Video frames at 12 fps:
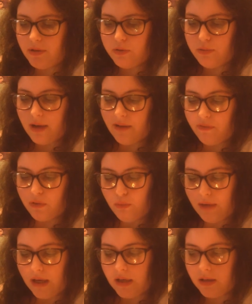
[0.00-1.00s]
do have a
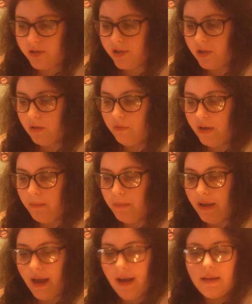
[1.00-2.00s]
green and a silver and a
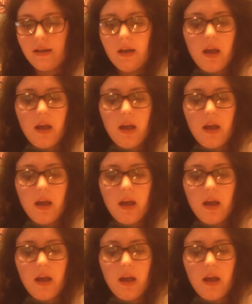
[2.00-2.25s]
black.